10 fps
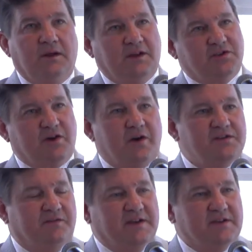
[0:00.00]
in
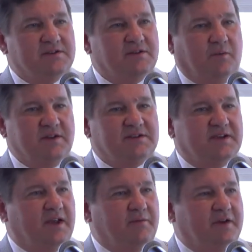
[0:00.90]
charge of this, wants
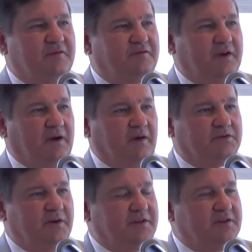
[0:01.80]
to get rid of
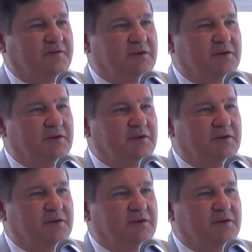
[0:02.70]
alternative